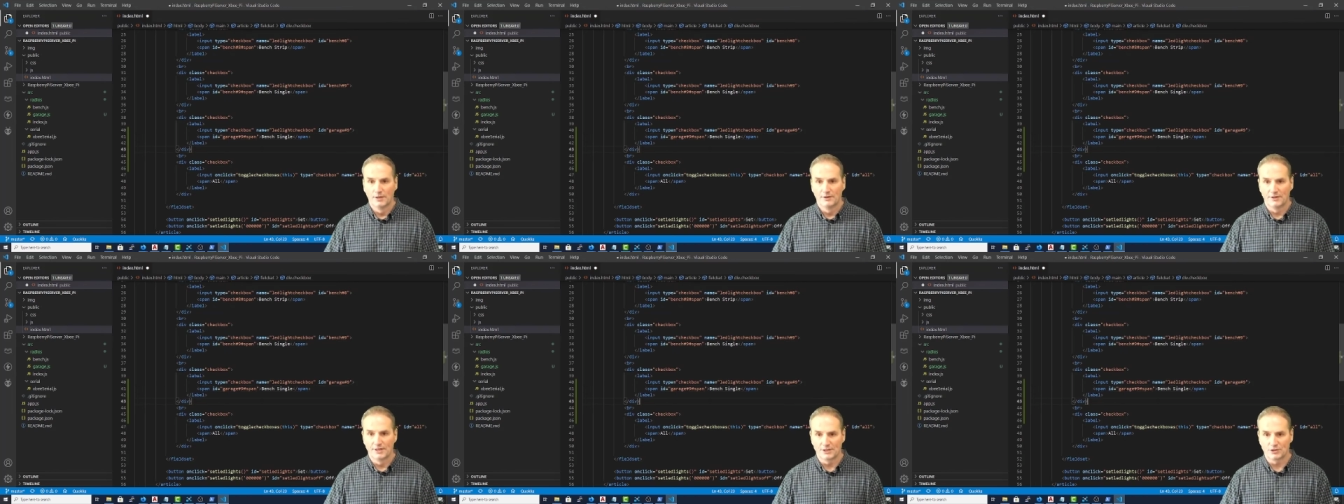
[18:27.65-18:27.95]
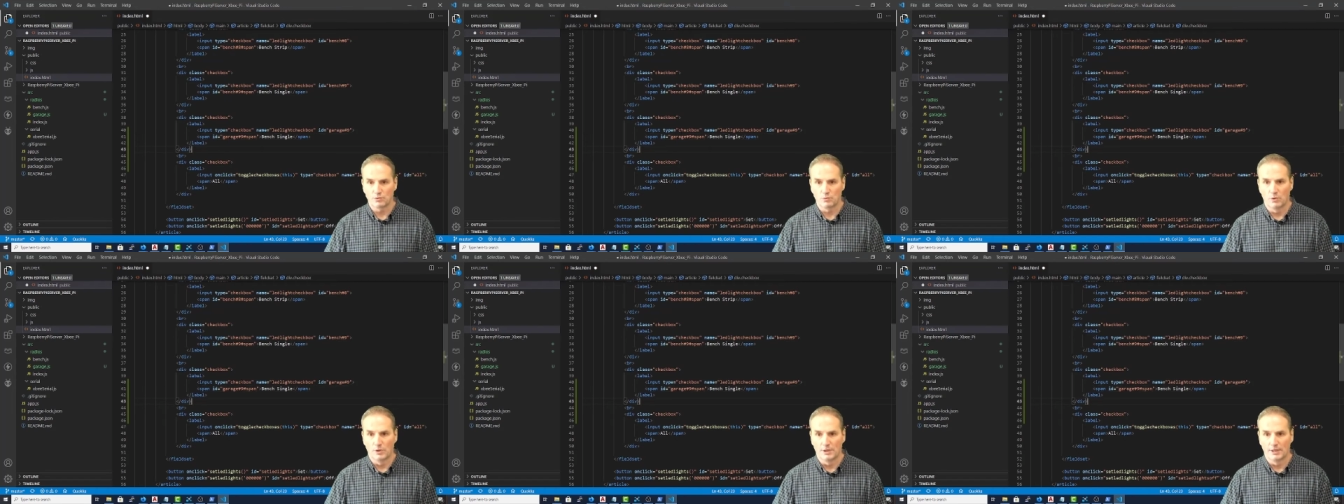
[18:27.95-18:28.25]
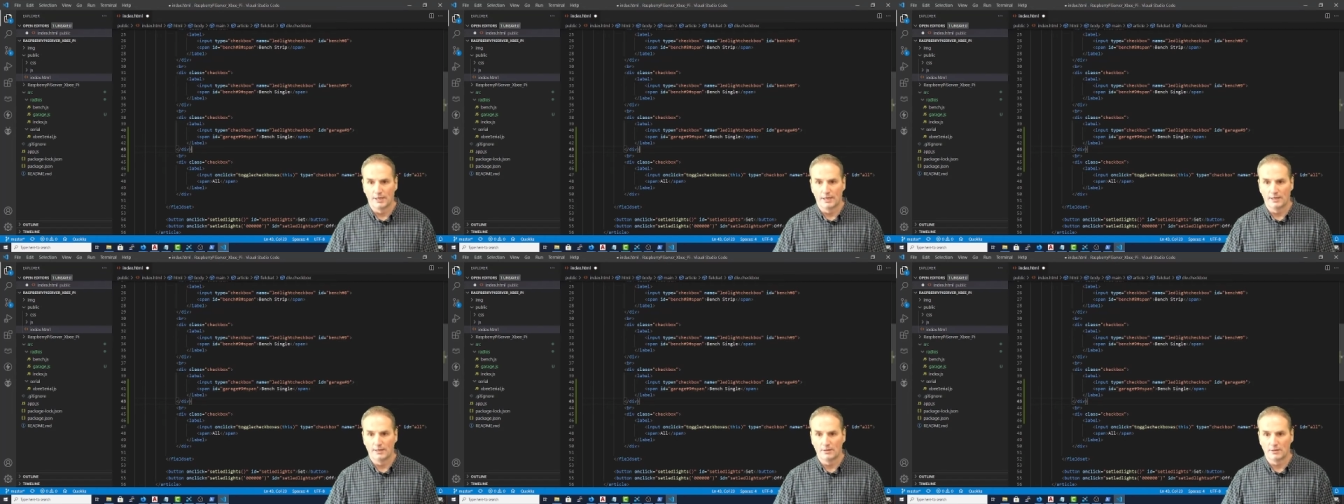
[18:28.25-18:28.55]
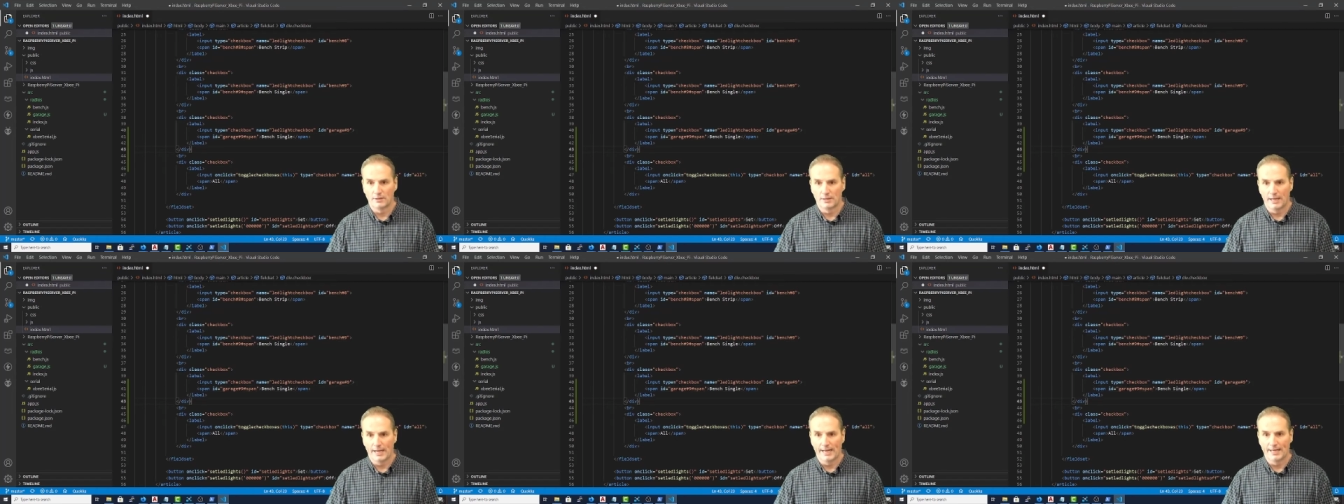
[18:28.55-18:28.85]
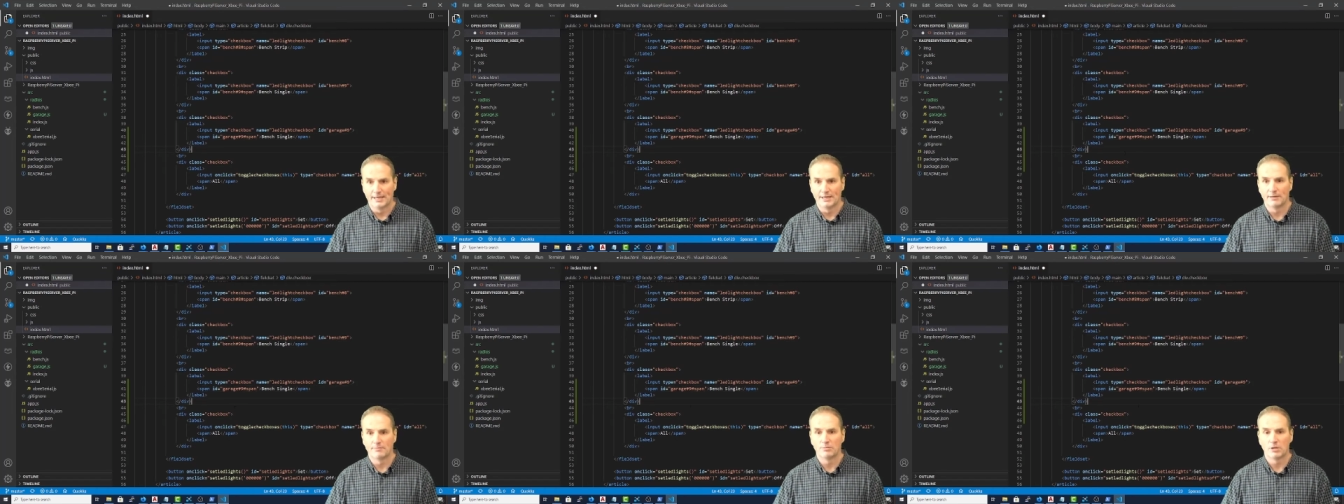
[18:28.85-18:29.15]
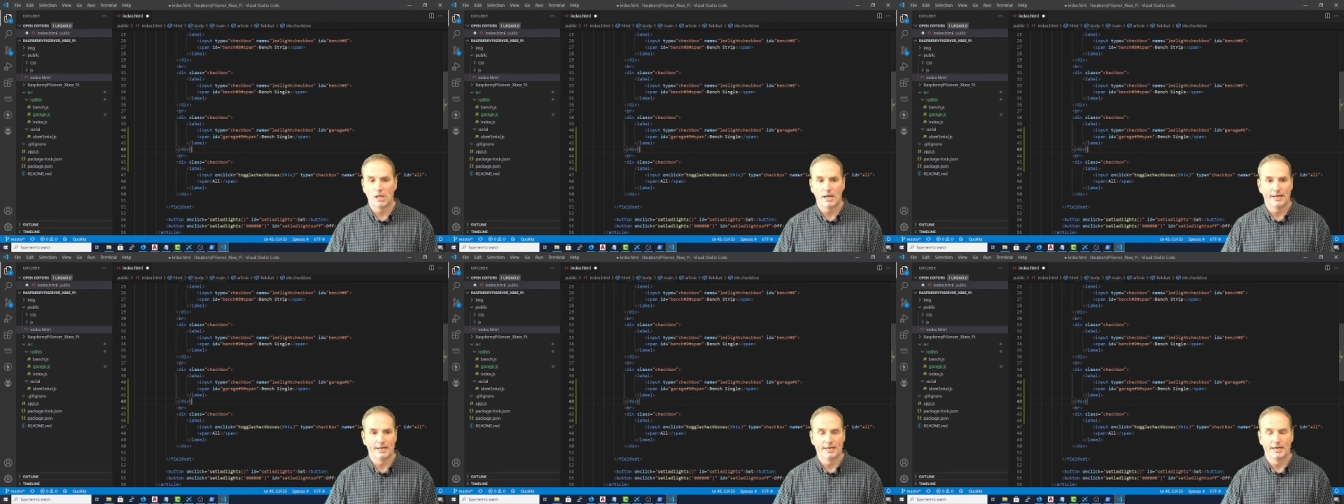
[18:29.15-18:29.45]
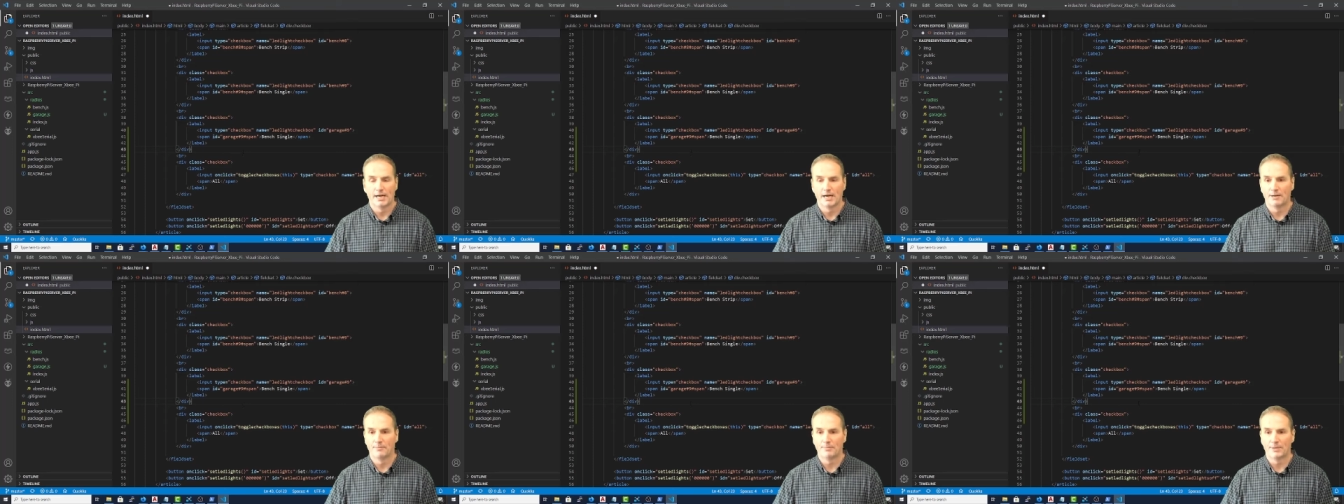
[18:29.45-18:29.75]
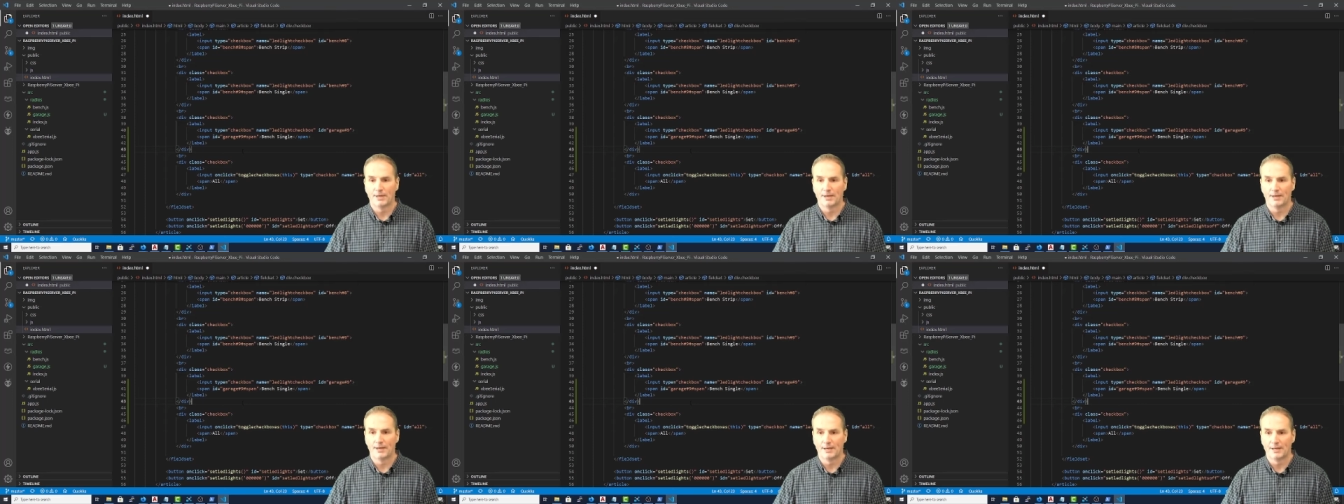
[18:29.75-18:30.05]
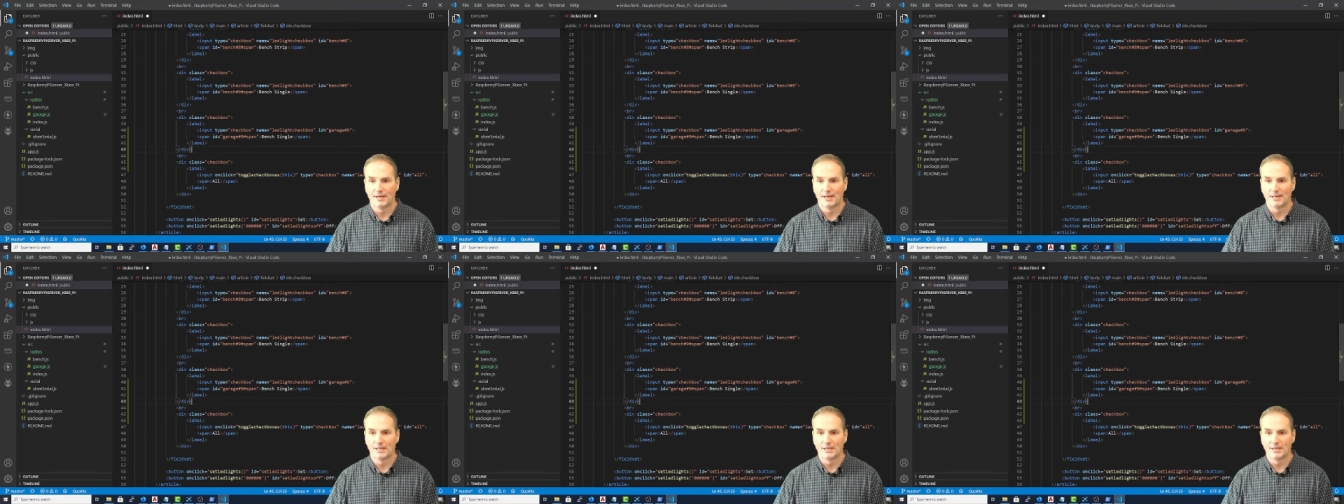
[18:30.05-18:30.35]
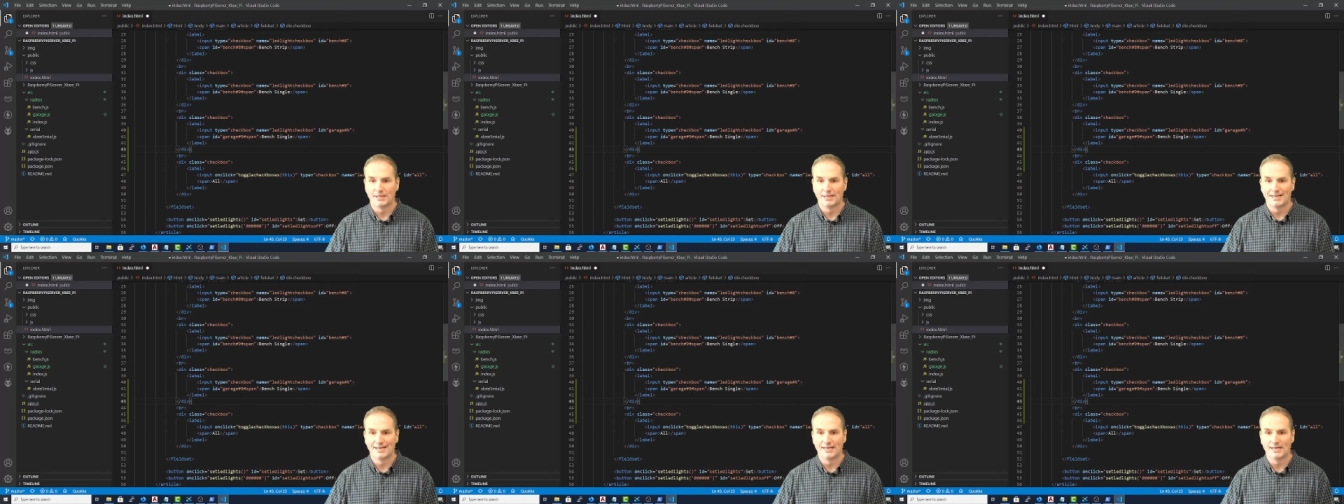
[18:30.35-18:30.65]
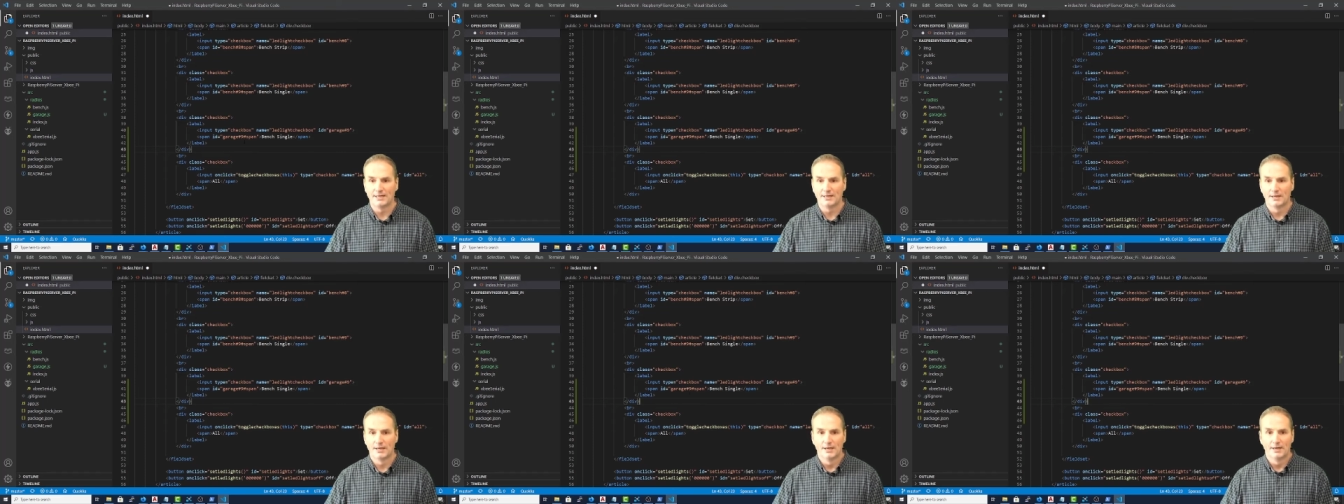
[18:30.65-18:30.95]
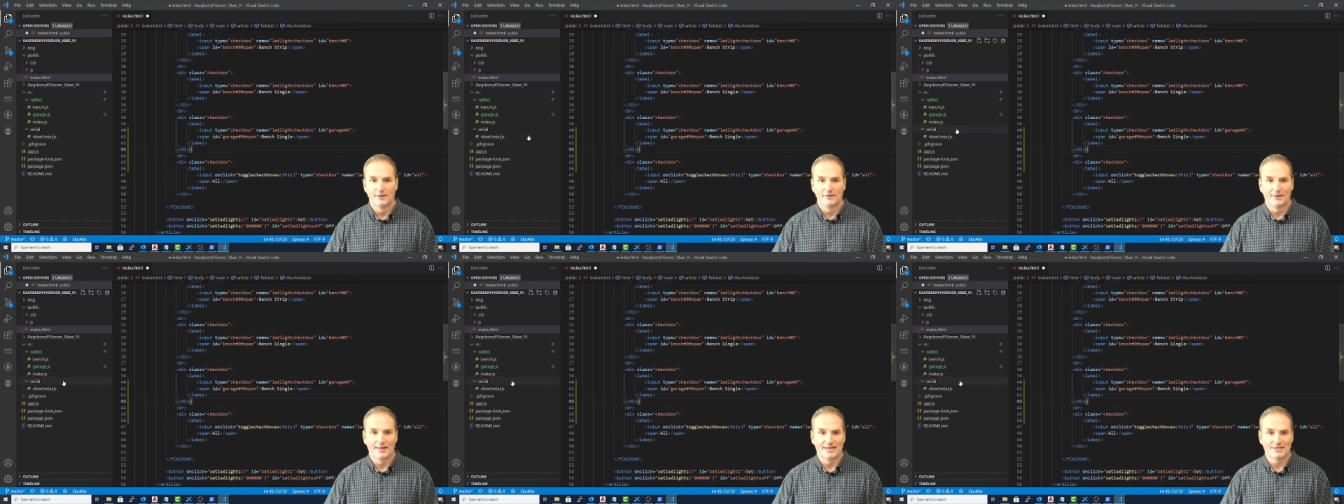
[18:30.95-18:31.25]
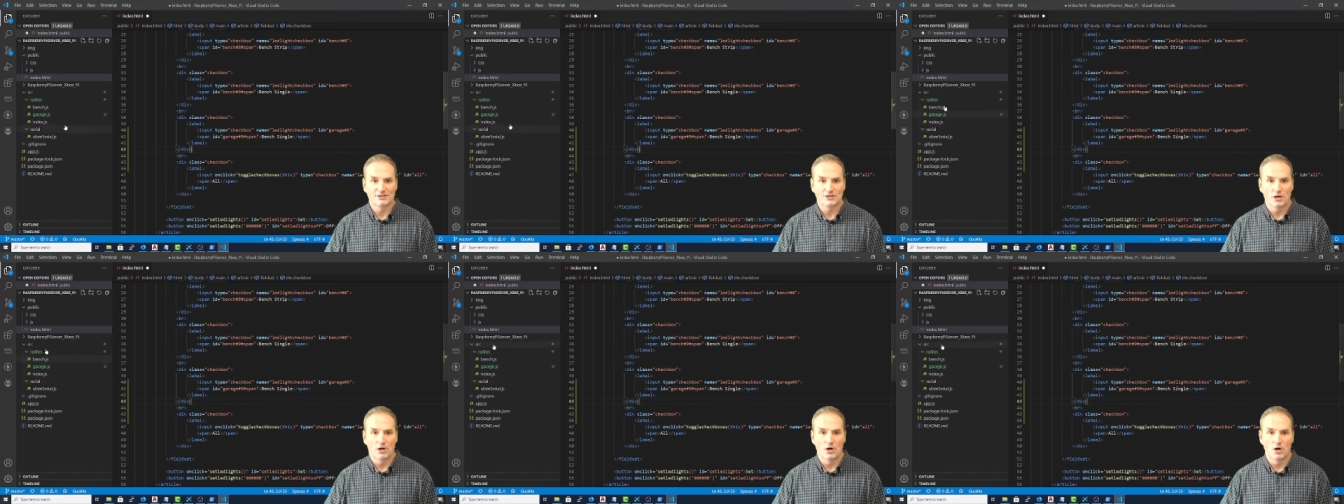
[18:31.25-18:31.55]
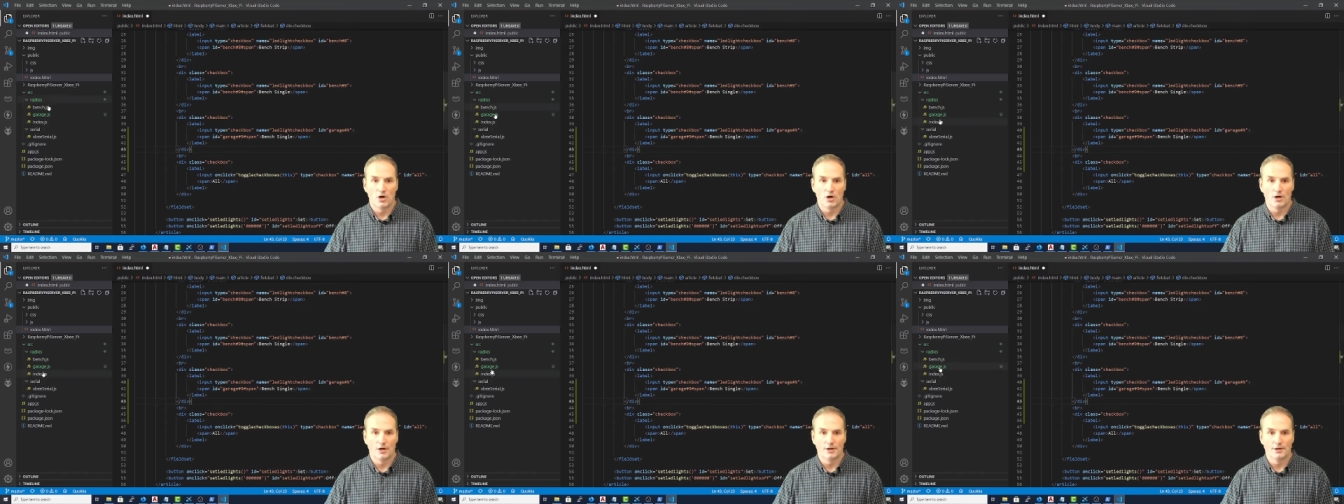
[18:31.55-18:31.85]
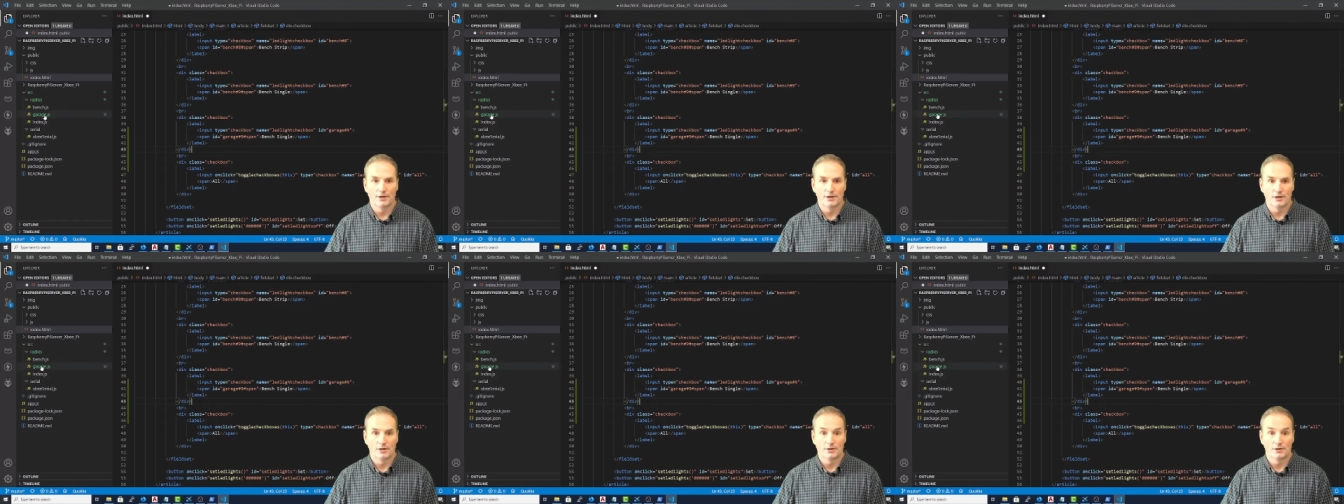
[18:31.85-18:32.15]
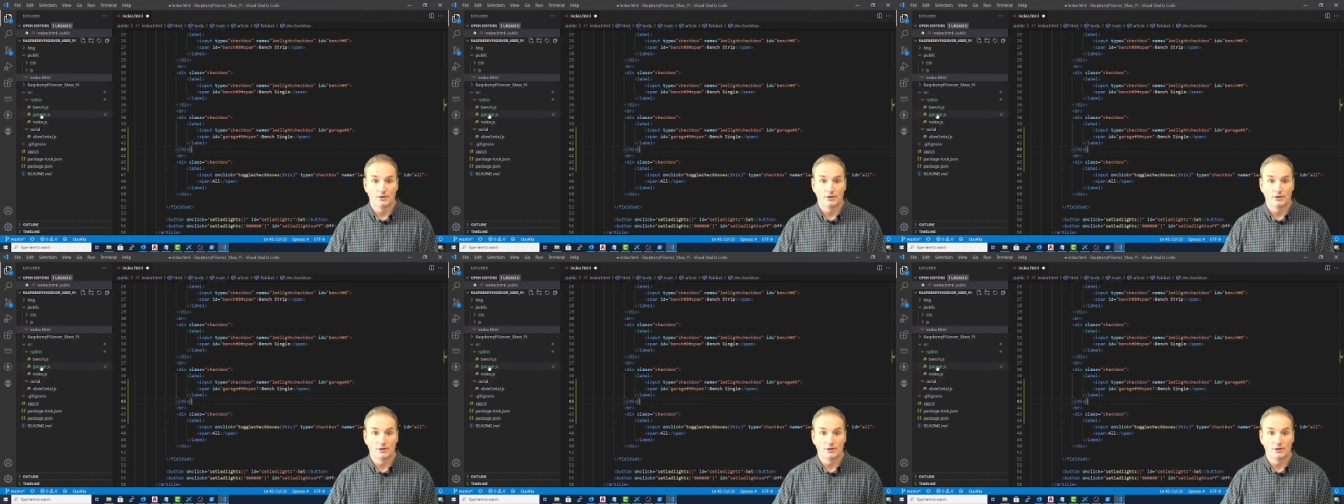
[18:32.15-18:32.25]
this would end up lighting up an LED that's on,